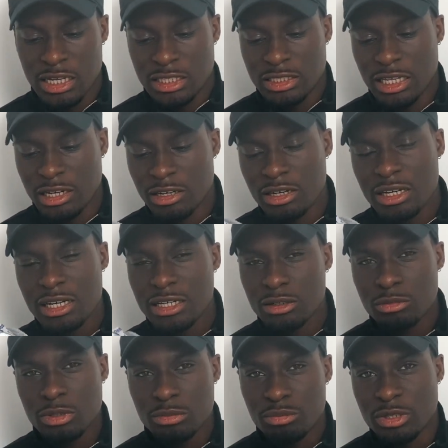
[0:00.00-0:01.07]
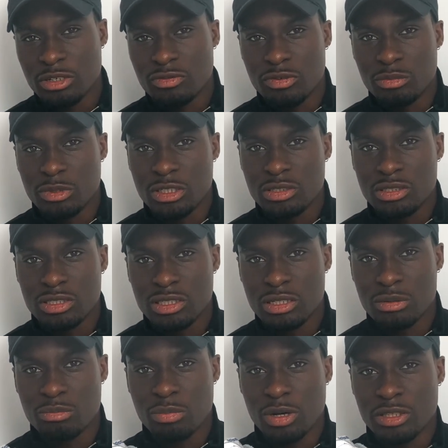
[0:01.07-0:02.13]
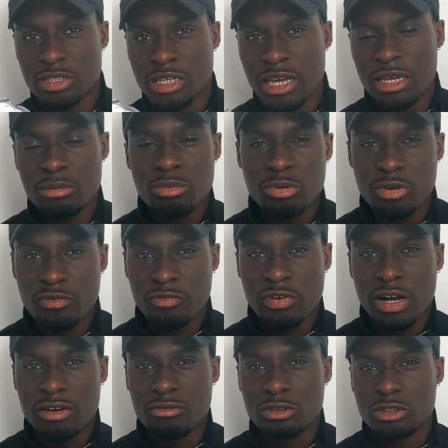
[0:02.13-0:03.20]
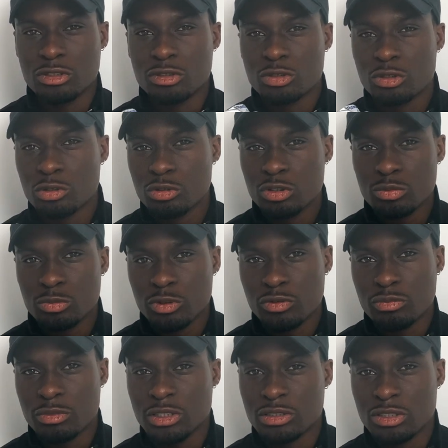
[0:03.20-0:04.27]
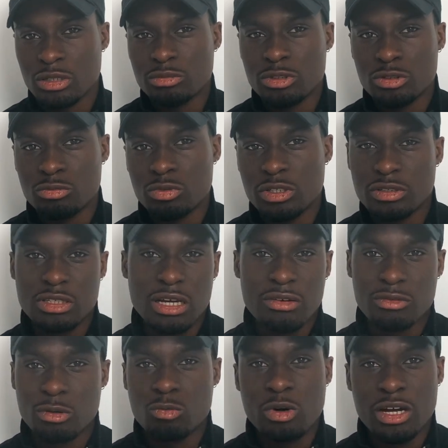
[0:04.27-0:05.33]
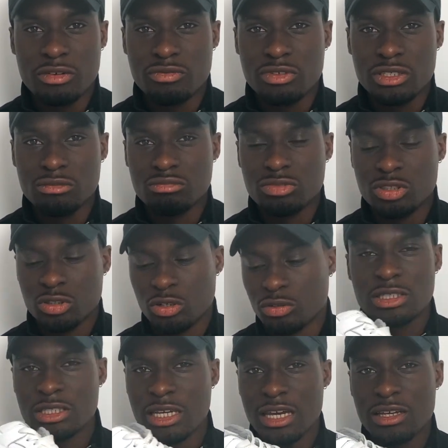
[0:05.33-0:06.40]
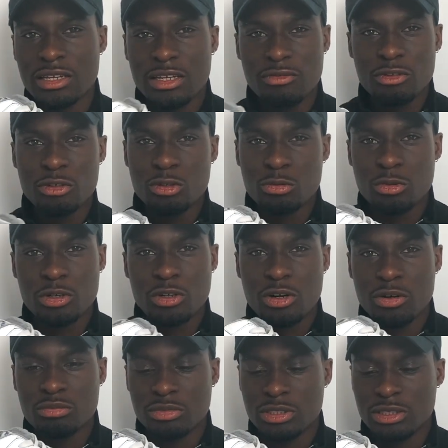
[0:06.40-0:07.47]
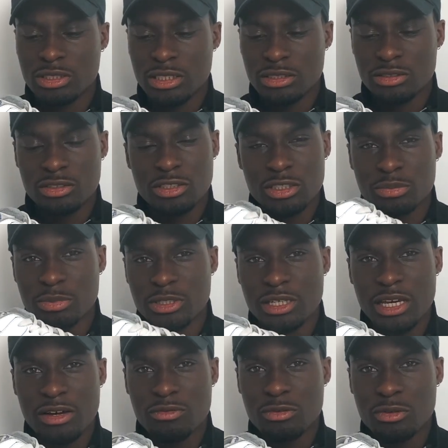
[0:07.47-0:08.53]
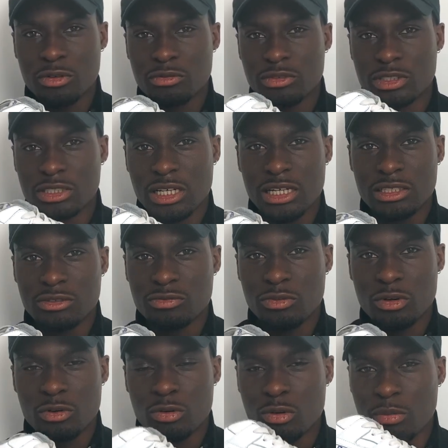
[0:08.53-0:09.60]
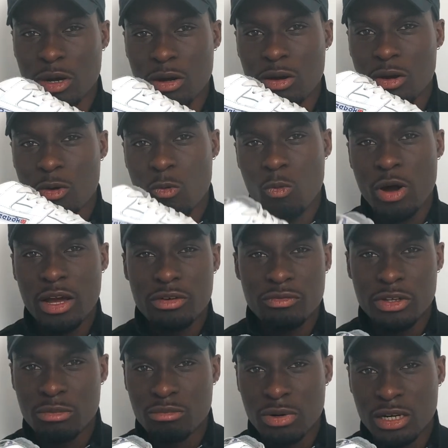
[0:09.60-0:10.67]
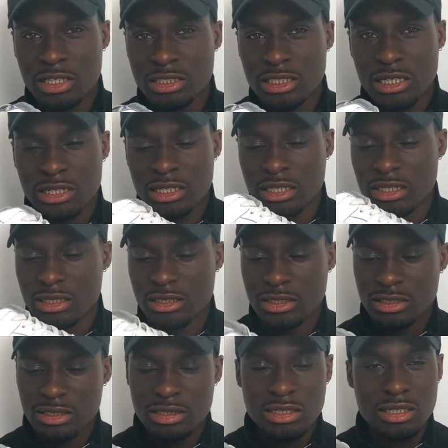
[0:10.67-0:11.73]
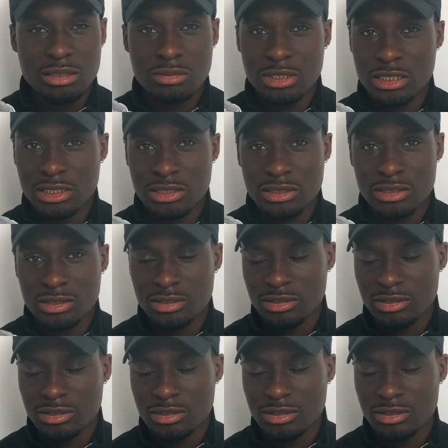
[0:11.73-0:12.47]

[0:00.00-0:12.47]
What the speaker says: They're a little bit big for me, but the 8.5 was too small for me in terms of the width. I've got wide feet, so yeah, if you do want to cop these, then just be careful of the sizing for all my wide feet brothers out there. You know what I'm saying?